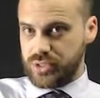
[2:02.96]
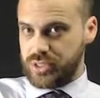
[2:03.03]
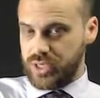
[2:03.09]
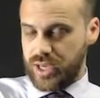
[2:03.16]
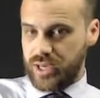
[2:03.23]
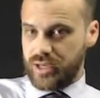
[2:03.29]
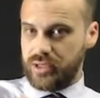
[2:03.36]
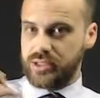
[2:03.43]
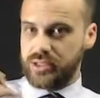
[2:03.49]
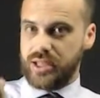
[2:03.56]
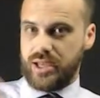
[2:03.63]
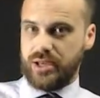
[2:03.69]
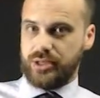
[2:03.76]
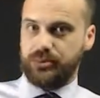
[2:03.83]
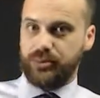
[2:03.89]
down as the
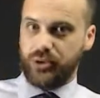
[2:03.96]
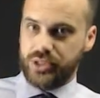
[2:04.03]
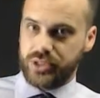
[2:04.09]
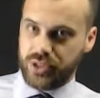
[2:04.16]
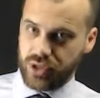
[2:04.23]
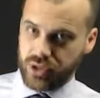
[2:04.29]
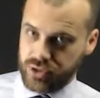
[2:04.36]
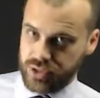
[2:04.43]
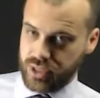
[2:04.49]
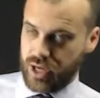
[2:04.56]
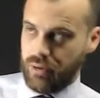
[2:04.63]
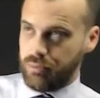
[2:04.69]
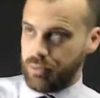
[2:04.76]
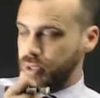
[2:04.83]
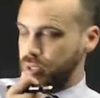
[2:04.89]
house price goes
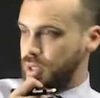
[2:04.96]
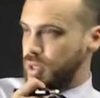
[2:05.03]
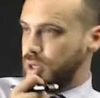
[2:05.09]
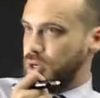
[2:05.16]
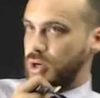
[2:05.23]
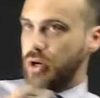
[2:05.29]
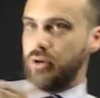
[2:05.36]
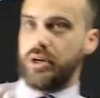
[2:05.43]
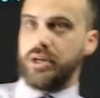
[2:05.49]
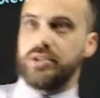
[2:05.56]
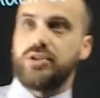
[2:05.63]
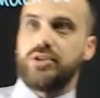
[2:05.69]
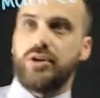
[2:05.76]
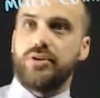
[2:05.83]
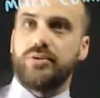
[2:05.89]
up. All right,
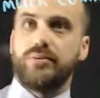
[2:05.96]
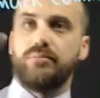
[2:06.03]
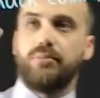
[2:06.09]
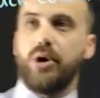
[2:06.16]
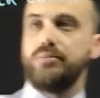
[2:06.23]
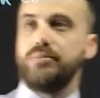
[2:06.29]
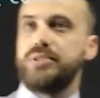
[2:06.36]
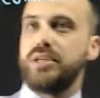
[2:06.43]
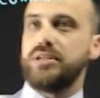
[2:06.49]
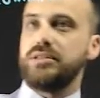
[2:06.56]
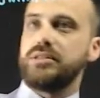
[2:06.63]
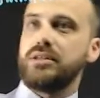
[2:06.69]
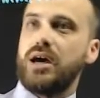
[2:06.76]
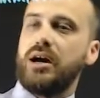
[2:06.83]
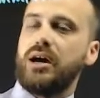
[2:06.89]
so Bob
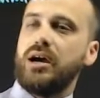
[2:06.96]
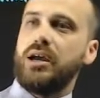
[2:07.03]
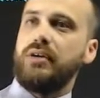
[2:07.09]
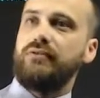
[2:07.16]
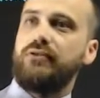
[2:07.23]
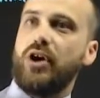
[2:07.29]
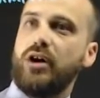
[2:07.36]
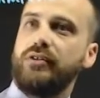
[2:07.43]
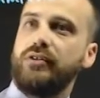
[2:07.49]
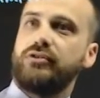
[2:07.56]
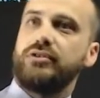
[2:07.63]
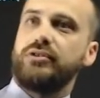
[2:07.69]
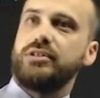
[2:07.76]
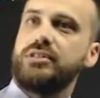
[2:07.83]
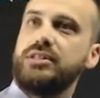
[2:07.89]
sells a
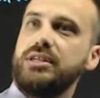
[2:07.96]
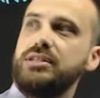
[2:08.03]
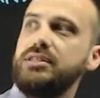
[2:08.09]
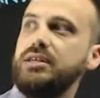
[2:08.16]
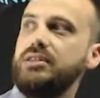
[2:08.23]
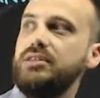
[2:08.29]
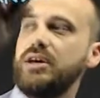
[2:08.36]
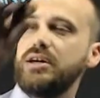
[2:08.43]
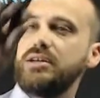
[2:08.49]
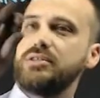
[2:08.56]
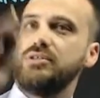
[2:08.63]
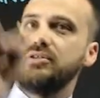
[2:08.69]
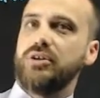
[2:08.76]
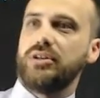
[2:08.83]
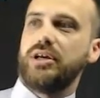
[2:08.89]

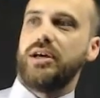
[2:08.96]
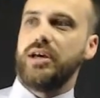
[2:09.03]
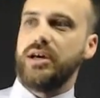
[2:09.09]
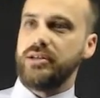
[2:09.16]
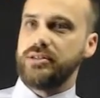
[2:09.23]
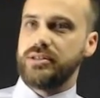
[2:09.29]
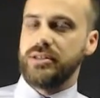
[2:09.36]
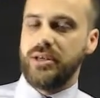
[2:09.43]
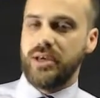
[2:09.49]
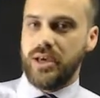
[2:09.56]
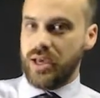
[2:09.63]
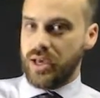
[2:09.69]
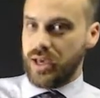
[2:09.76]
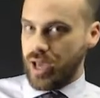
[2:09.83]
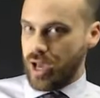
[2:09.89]
$560,000 house.
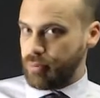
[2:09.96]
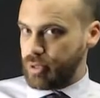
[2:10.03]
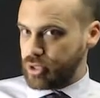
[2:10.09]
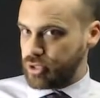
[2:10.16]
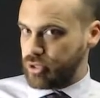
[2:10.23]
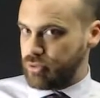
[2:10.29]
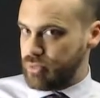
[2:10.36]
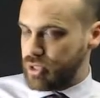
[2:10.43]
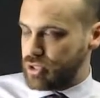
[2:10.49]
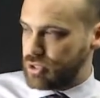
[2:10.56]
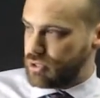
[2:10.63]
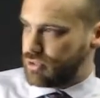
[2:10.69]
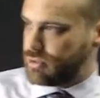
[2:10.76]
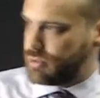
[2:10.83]
How much commission?